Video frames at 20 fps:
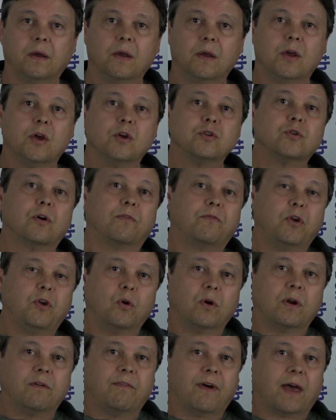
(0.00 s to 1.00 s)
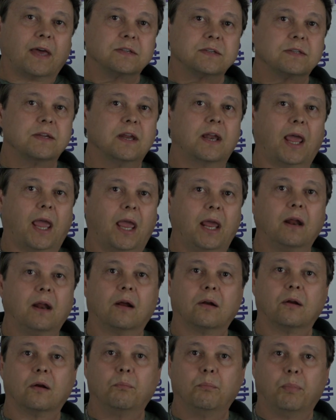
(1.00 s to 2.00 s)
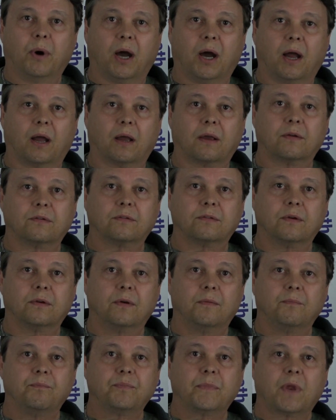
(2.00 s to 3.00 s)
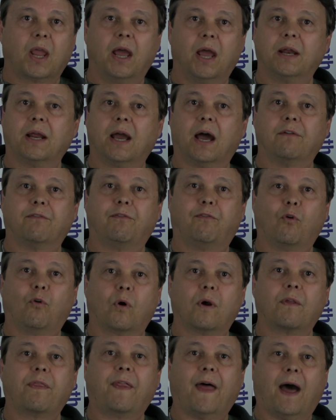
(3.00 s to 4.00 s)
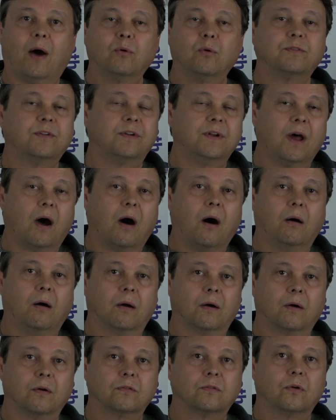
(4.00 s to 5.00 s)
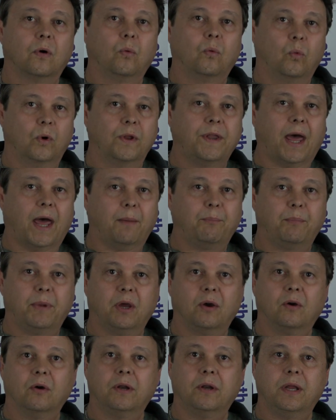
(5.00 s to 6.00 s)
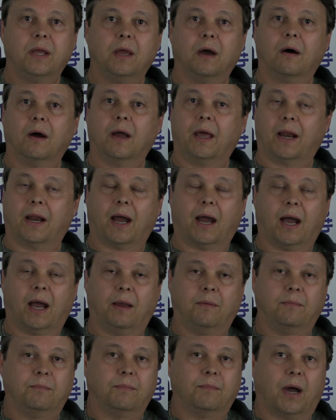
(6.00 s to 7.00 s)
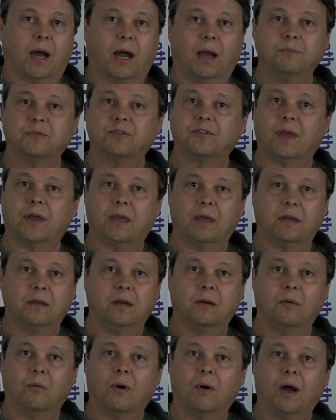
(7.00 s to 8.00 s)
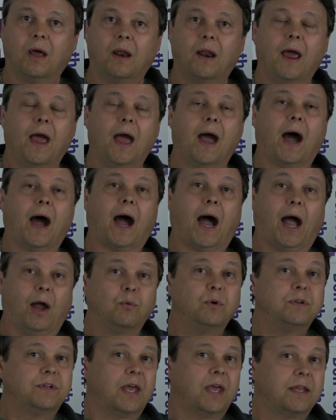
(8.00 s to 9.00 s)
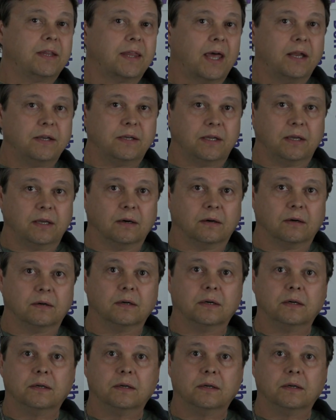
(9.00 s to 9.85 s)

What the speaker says: So if you invested $800 and got $4,000, would that be a good deal? And I'm saying, you know what? I would take that deal